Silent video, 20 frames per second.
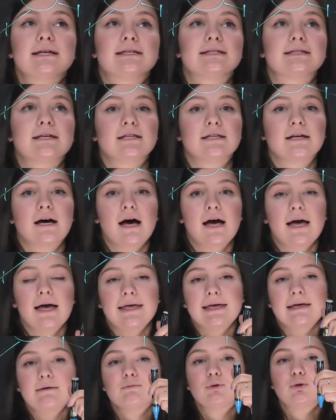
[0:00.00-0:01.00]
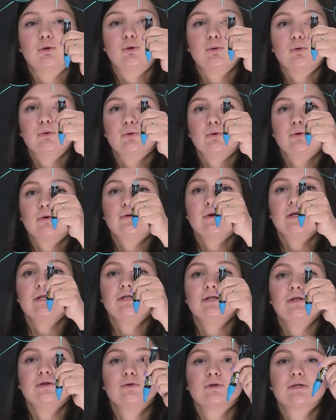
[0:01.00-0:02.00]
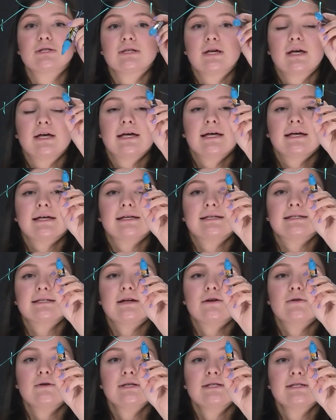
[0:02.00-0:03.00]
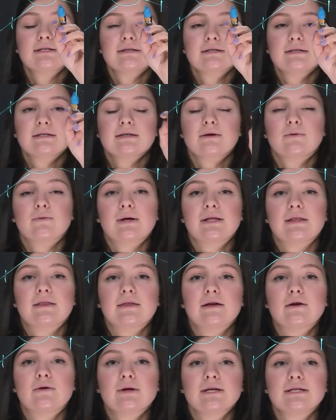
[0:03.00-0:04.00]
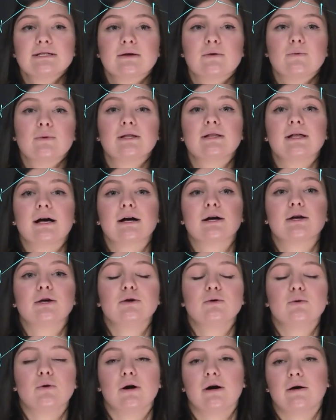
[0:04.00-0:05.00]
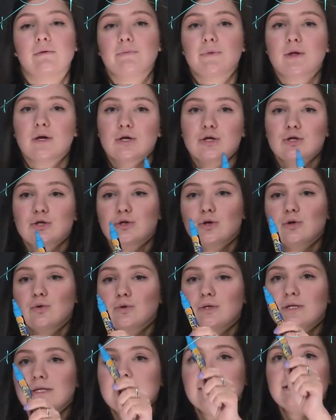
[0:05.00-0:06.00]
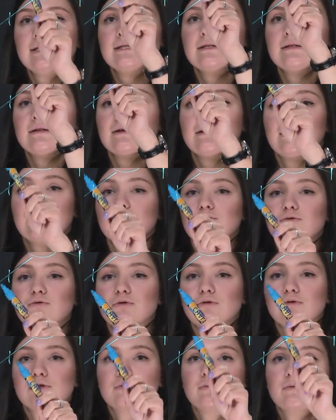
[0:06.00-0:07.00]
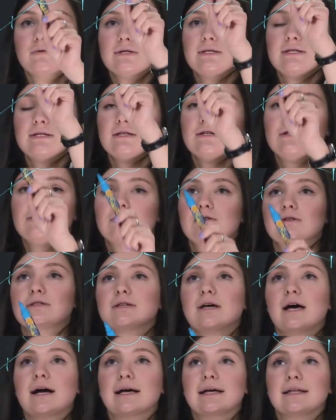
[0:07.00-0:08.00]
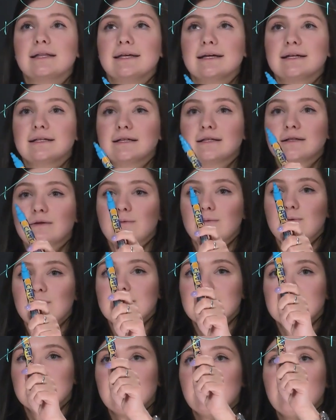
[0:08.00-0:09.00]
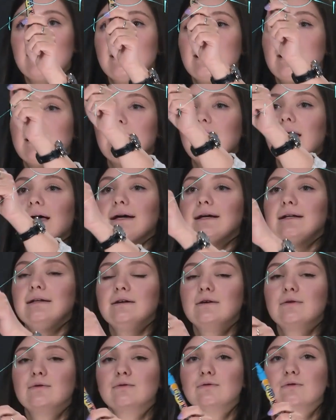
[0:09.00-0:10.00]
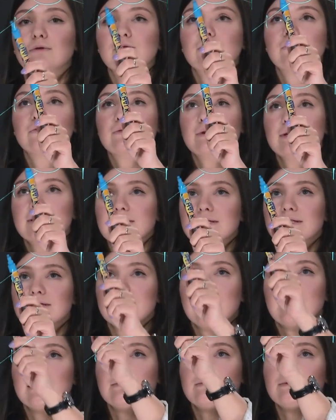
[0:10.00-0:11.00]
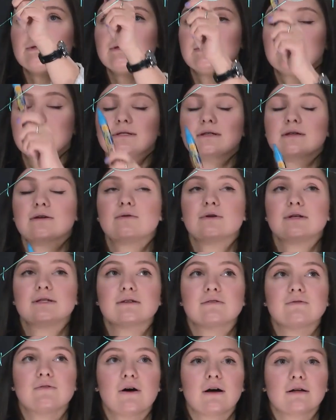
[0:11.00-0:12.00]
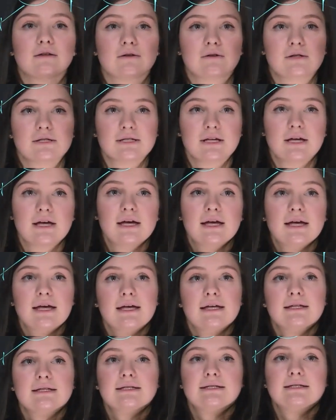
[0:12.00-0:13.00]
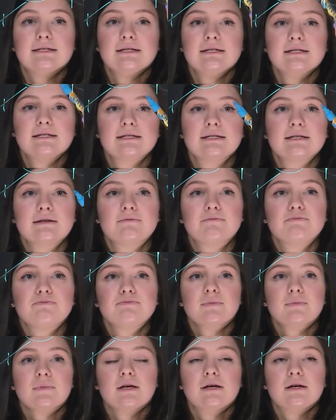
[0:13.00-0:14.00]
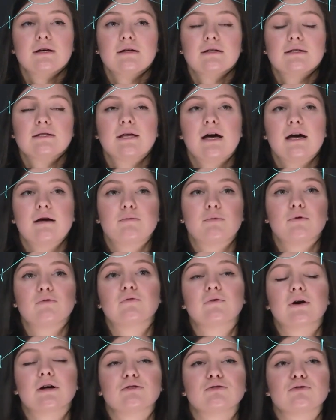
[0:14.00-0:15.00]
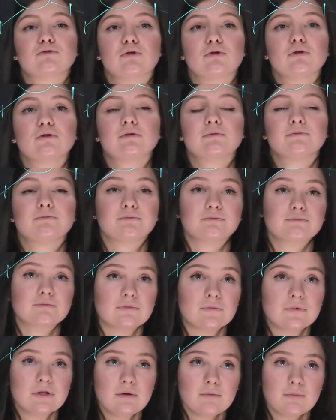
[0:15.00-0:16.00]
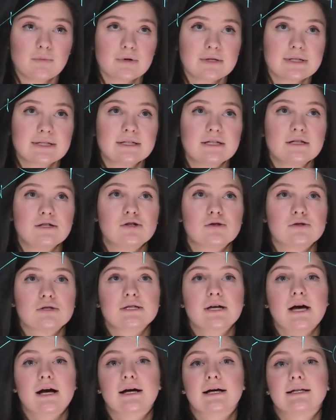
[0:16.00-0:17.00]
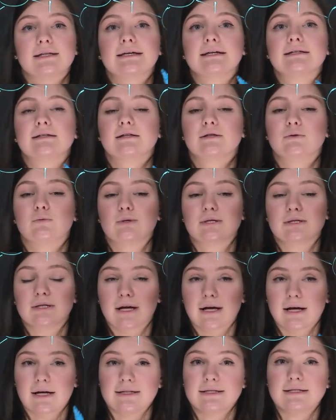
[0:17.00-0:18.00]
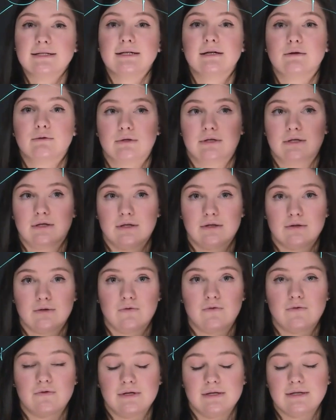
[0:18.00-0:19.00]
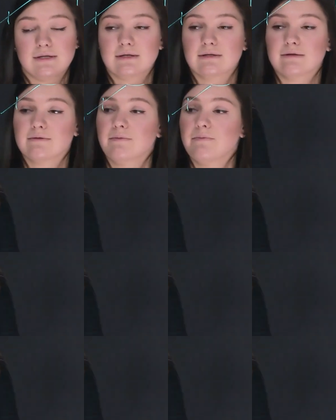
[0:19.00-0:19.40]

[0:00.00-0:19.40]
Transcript: that are aimed to reduce the risks when the risk will occur. So these controls procedures are connected with the likelihood of risks and with its risk factors, and this type of control procedures are connected with the consequences of risks.